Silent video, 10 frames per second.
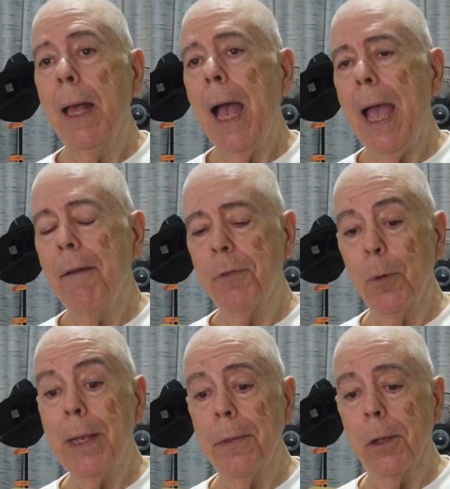I have
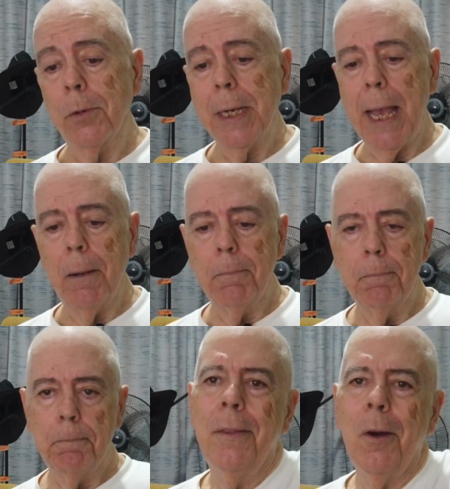three of those now.
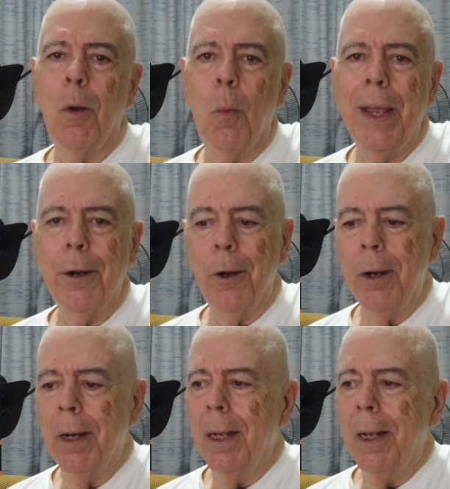They're a winner.